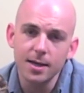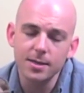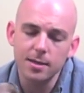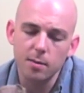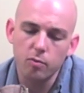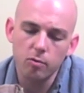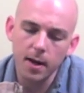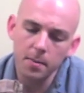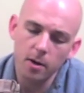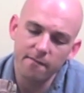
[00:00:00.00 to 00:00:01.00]
is that the
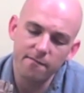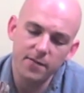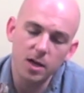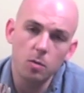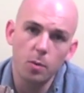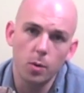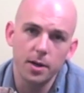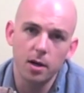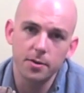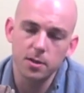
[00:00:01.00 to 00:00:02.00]
primary fail point
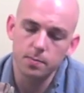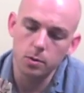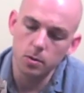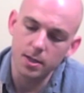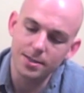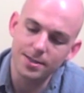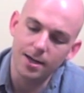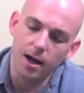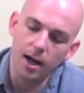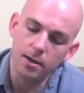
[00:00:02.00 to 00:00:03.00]
on this boot is the
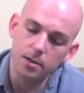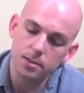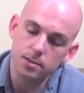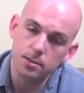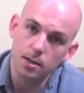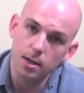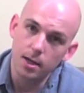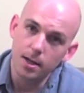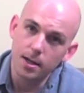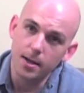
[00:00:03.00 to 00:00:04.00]
eyelets.
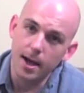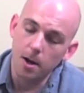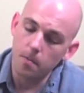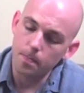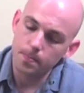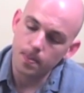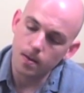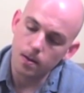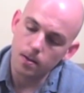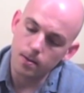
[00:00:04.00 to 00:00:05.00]
Now,
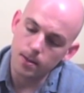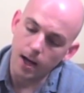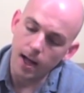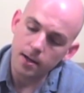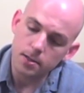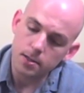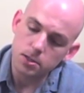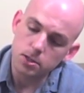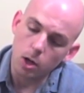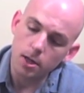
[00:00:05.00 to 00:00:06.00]
the eyelet
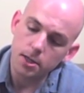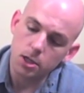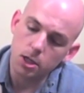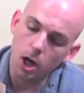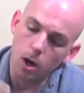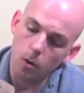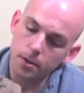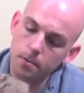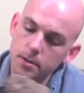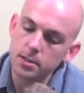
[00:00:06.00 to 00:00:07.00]
started to go,
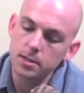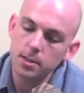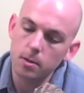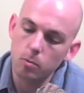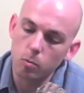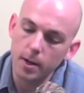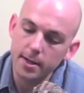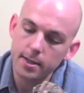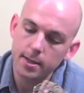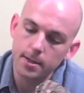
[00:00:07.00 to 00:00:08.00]
and you can see it
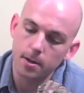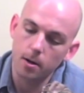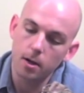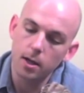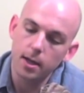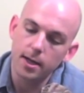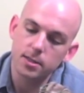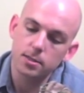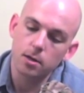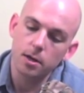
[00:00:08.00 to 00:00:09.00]
right here. It's
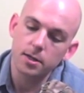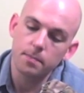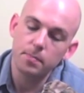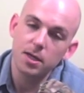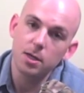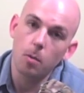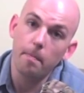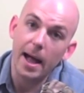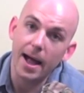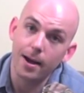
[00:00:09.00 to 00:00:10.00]
starting to peel
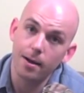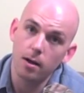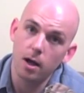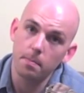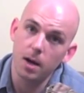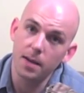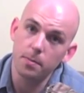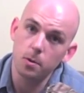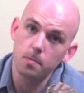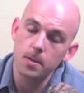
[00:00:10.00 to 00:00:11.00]
back on my
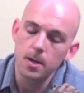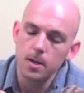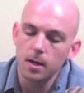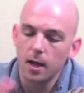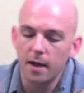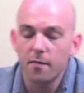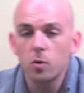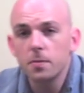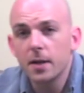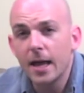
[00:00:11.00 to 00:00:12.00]
boot. I've
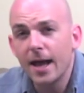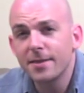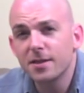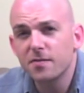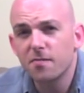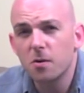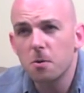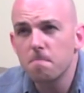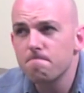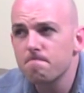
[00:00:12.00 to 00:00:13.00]
only had this for